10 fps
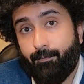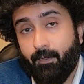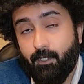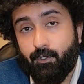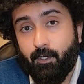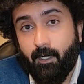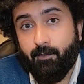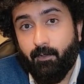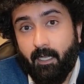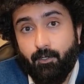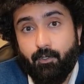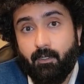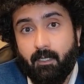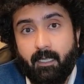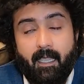finish their
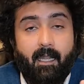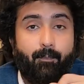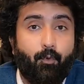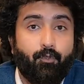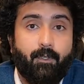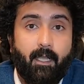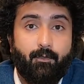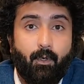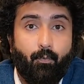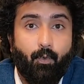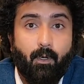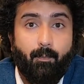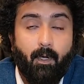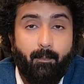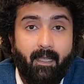education, get a postgraduate
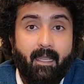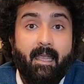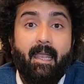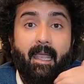work permit,